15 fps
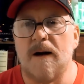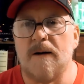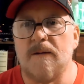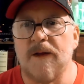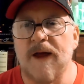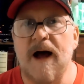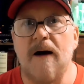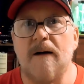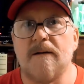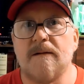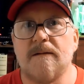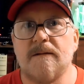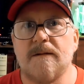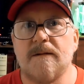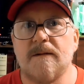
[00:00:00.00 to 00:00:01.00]
without
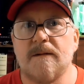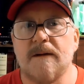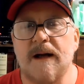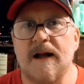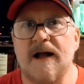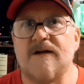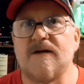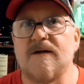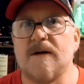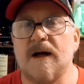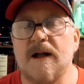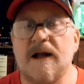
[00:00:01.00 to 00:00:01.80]
it lets